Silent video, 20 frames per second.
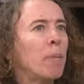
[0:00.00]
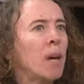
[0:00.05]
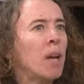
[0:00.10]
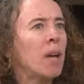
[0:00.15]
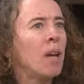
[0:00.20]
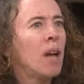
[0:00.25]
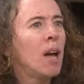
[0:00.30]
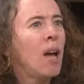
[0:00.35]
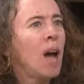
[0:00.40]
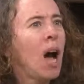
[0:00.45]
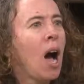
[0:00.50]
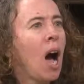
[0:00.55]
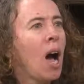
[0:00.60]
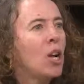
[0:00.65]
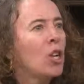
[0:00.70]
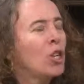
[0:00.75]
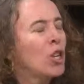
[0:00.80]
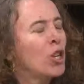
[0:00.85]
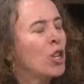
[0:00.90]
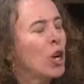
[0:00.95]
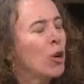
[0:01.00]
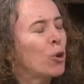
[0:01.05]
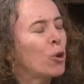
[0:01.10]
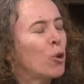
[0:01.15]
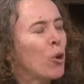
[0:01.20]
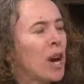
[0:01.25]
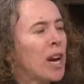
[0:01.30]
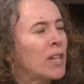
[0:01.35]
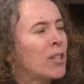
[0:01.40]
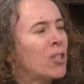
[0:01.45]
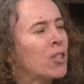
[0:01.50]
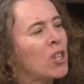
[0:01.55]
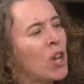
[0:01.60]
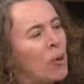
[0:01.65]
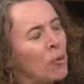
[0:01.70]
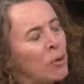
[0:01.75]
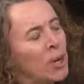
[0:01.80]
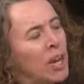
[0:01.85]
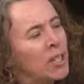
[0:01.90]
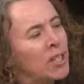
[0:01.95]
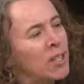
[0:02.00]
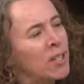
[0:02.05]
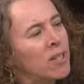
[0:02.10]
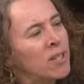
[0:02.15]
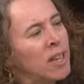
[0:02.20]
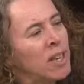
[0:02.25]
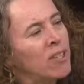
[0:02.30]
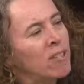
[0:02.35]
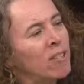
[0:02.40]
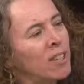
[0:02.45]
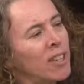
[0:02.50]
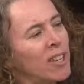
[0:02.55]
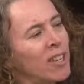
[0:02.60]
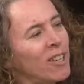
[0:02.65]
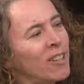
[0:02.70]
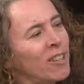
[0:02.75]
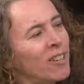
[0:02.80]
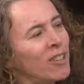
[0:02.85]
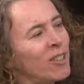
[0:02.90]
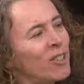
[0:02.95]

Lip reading: But grants don't necessarily.